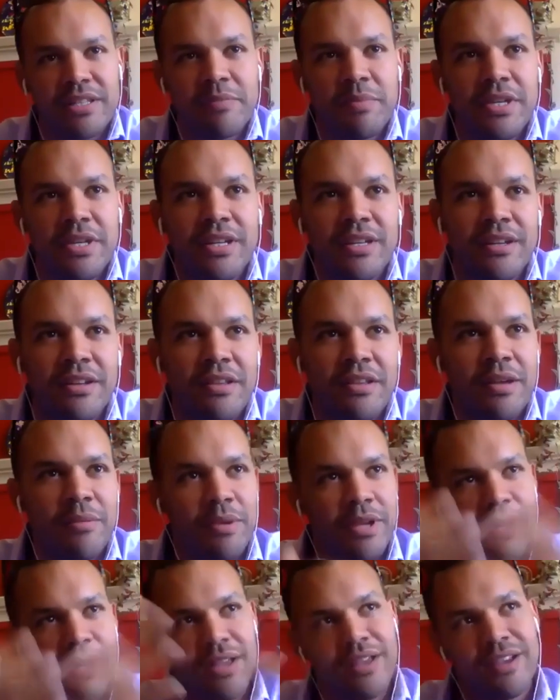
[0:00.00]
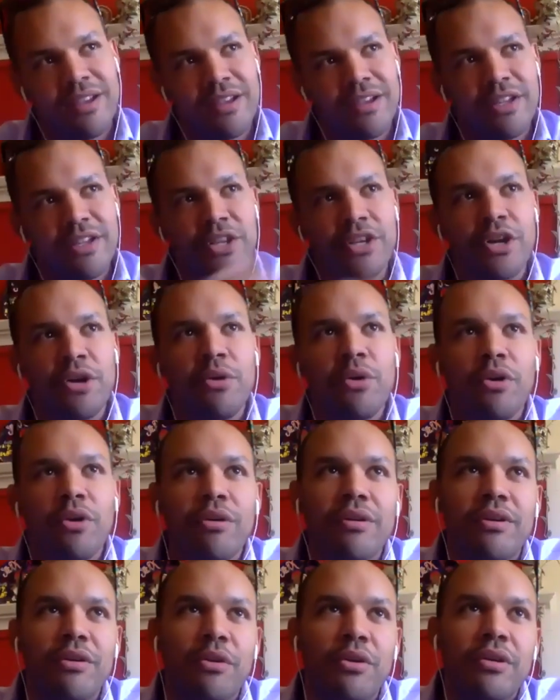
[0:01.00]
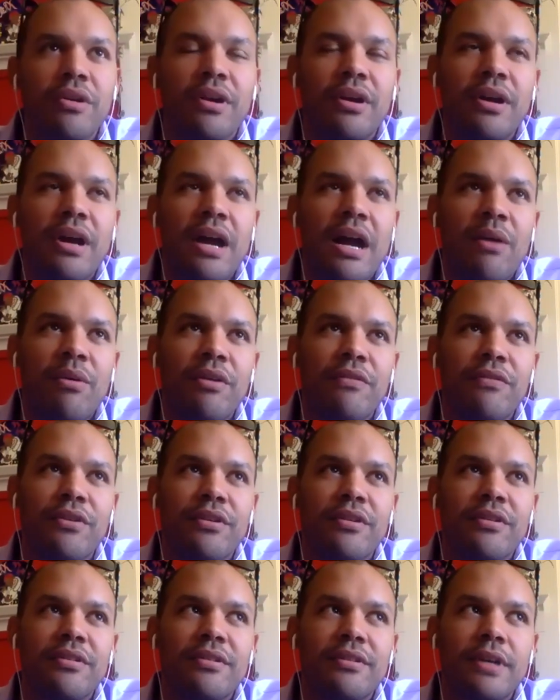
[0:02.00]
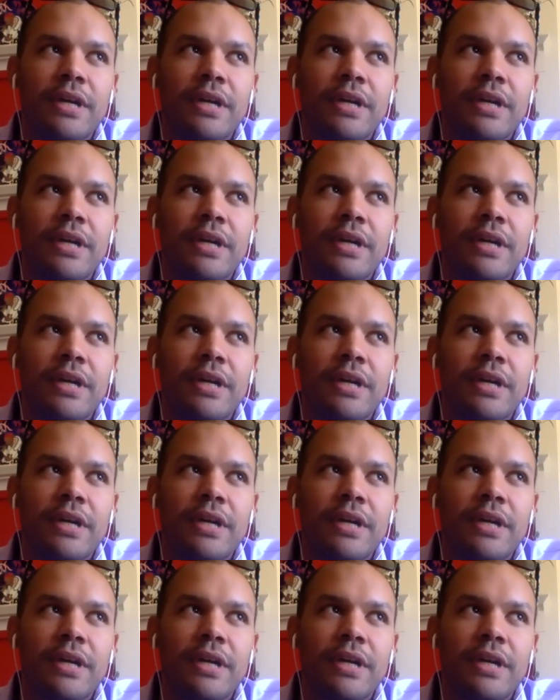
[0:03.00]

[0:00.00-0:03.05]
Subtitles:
speaking on that, or however.